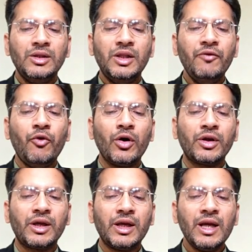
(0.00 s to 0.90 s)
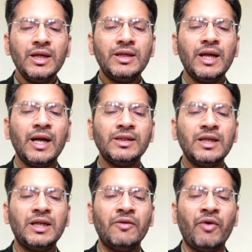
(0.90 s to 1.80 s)
They forget that
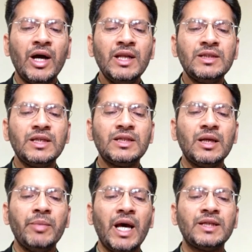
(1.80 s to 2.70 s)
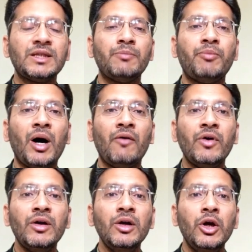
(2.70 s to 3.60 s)
the divine system has the
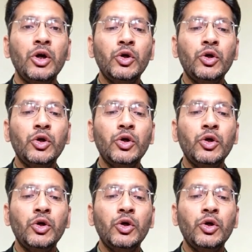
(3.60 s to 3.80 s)
power